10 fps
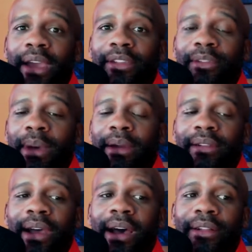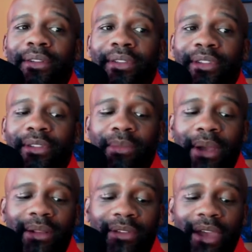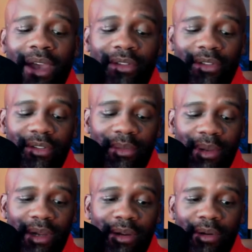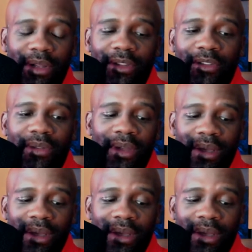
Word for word: X amount of dollars and just make this case disappear or at least